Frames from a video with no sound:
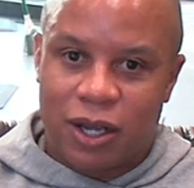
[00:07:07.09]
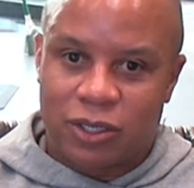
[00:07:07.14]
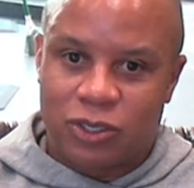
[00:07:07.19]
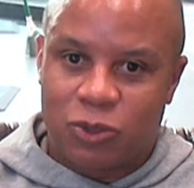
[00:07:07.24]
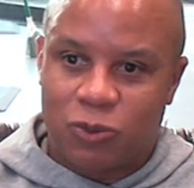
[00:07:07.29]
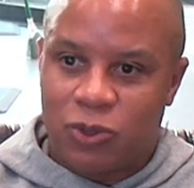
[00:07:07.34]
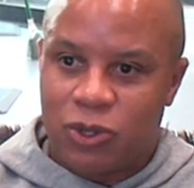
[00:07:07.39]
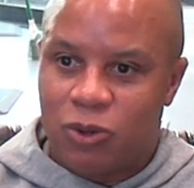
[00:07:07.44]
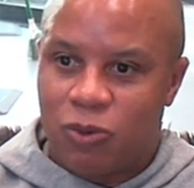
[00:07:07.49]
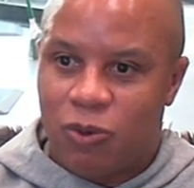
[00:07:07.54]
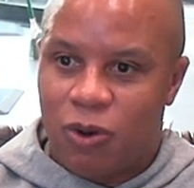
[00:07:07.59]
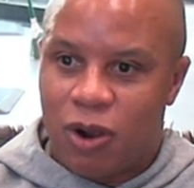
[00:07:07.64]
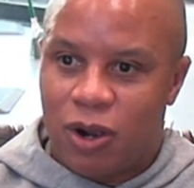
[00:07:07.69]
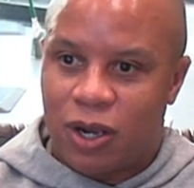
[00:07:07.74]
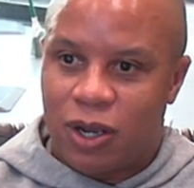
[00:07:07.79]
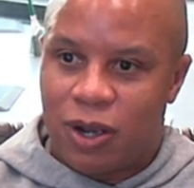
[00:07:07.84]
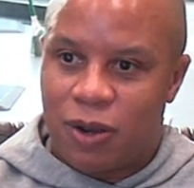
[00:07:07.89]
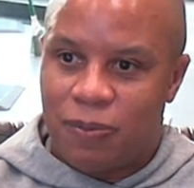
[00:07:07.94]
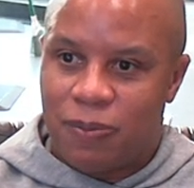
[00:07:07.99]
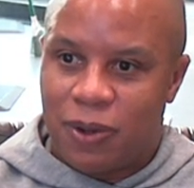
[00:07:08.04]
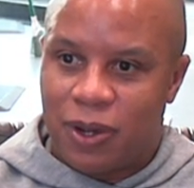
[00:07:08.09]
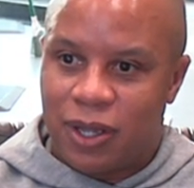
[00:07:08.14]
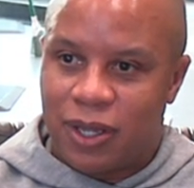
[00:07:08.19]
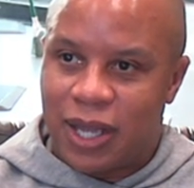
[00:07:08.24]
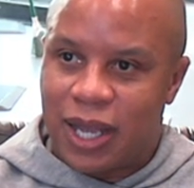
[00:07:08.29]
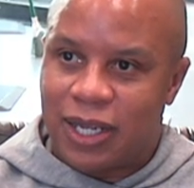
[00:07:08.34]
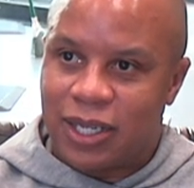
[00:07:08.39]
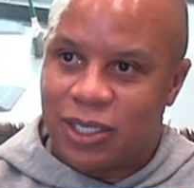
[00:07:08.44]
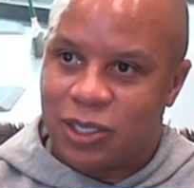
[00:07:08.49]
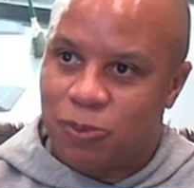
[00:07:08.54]
So when you walk up,
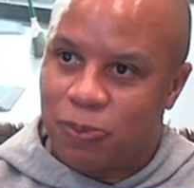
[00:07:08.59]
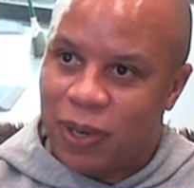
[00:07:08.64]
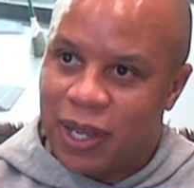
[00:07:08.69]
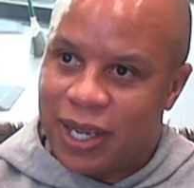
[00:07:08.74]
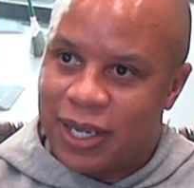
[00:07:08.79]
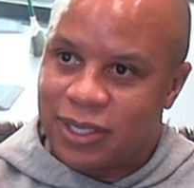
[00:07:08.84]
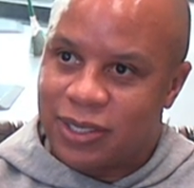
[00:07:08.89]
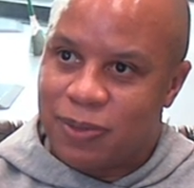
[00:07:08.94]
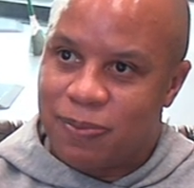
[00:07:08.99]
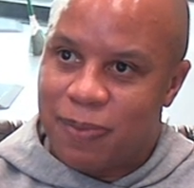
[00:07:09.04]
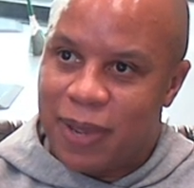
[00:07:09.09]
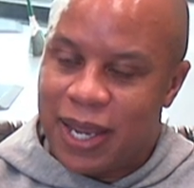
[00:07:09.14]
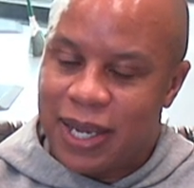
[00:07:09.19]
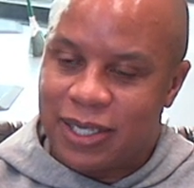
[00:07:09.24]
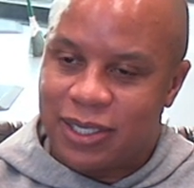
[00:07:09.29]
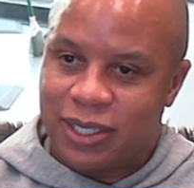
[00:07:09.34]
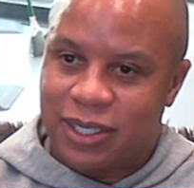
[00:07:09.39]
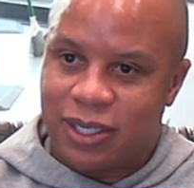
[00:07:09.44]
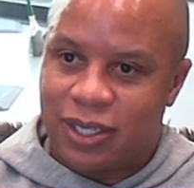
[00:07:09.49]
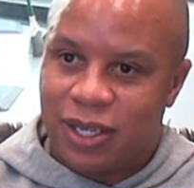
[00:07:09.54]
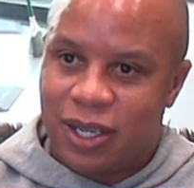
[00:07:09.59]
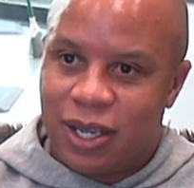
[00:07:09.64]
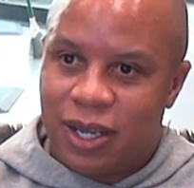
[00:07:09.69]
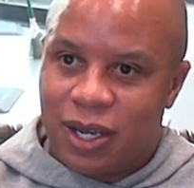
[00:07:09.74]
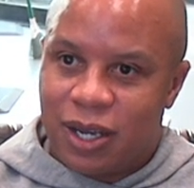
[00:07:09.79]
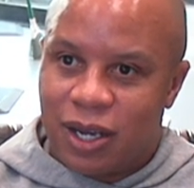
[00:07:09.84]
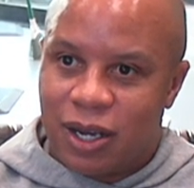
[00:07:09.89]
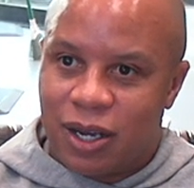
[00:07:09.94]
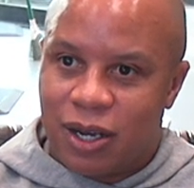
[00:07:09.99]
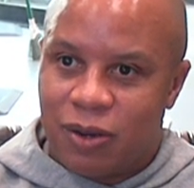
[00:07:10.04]
that display is amazing.
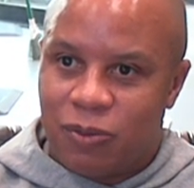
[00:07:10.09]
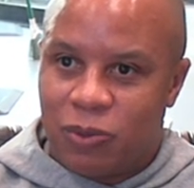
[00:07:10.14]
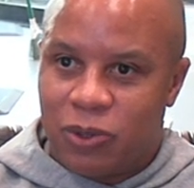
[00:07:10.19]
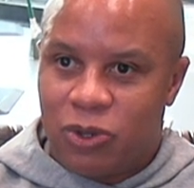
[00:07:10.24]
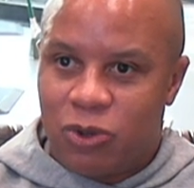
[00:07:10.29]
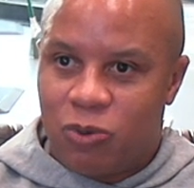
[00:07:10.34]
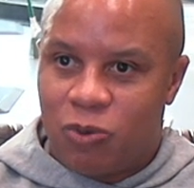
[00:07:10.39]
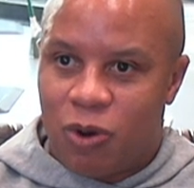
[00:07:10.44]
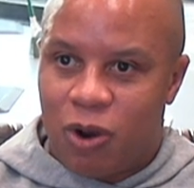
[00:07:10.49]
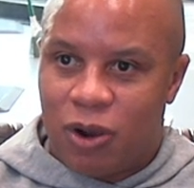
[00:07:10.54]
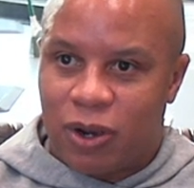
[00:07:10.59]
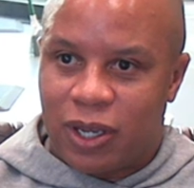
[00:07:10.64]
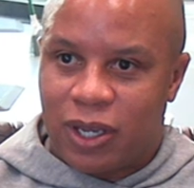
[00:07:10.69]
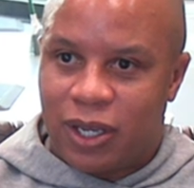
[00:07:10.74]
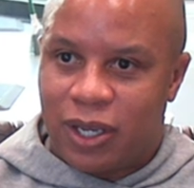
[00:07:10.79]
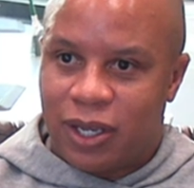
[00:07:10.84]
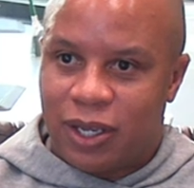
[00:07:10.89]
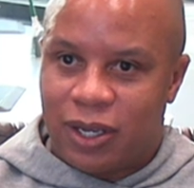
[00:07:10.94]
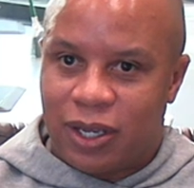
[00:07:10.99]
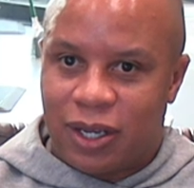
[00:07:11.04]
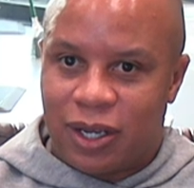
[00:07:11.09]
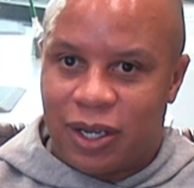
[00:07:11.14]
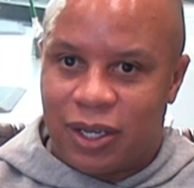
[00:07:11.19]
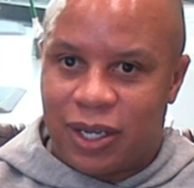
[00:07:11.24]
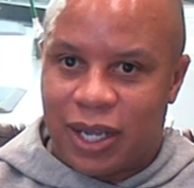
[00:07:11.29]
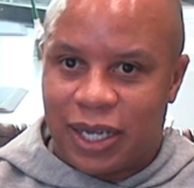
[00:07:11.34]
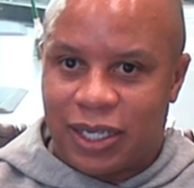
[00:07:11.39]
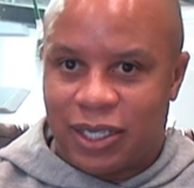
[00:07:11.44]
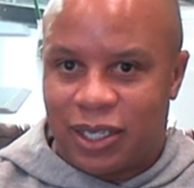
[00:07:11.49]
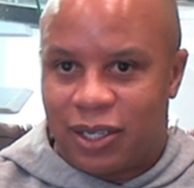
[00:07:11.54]
When you walk in,
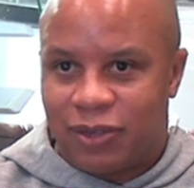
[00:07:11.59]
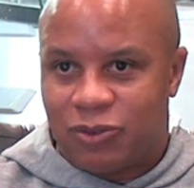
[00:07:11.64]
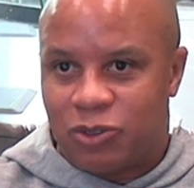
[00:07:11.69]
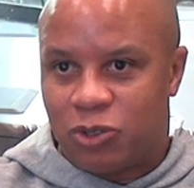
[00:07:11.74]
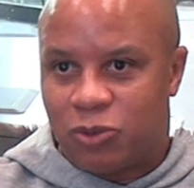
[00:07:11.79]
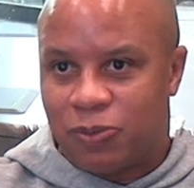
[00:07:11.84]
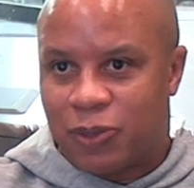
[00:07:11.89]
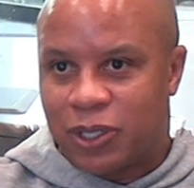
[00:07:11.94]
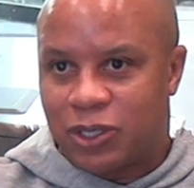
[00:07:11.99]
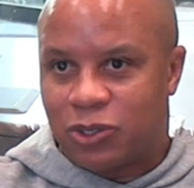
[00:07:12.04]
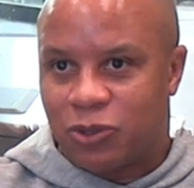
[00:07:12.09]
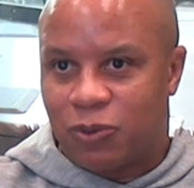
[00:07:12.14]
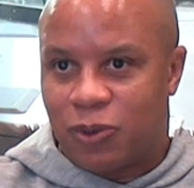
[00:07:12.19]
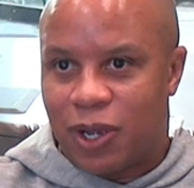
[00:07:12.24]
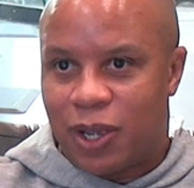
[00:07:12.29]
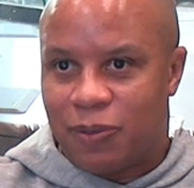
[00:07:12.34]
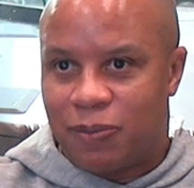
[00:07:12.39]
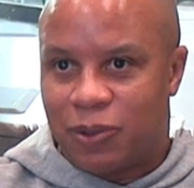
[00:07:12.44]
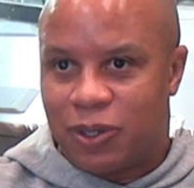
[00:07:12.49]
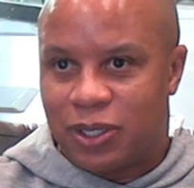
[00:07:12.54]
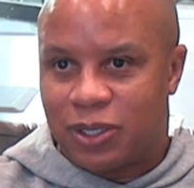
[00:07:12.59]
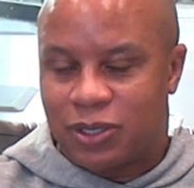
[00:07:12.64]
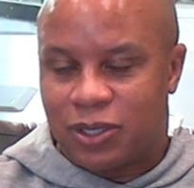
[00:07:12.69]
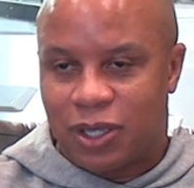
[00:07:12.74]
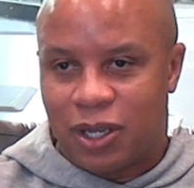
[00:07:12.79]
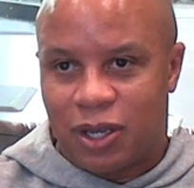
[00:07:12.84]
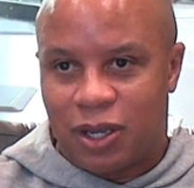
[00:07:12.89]
not to give too much away, but it's